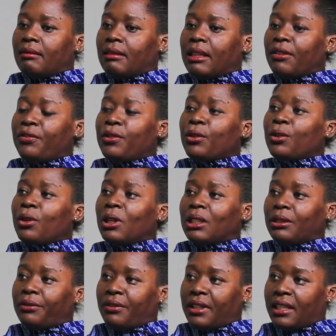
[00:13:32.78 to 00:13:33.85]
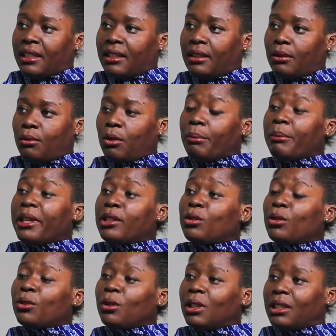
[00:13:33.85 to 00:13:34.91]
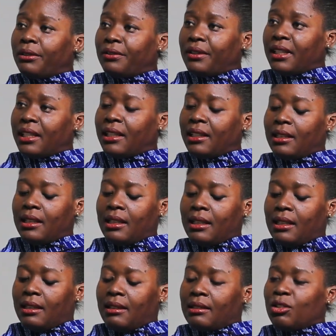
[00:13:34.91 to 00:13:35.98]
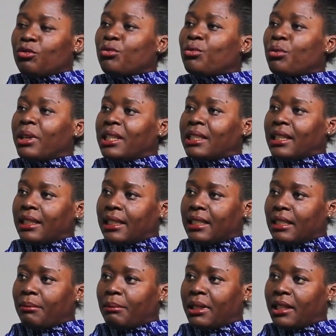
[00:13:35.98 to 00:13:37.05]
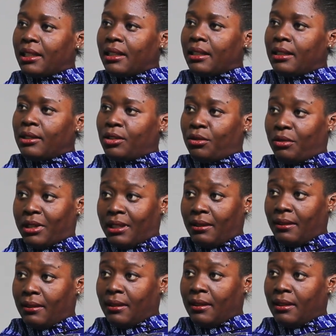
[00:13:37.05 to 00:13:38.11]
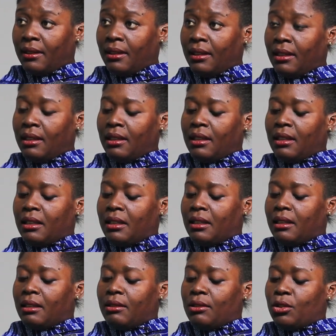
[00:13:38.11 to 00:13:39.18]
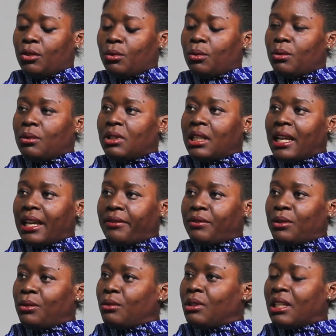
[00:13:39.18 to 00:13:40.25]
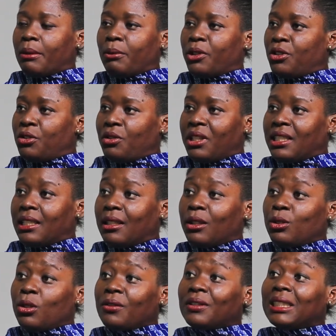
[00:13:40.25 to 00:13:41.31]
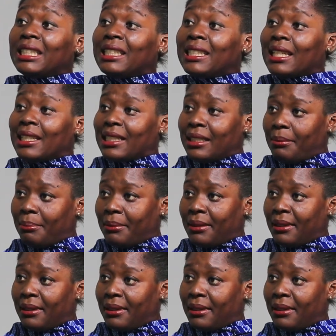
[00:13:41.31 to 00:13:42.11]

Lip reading: if you qualify, what makes you qualify is great academic strength. You'd have to demonstrate a lot of leadership.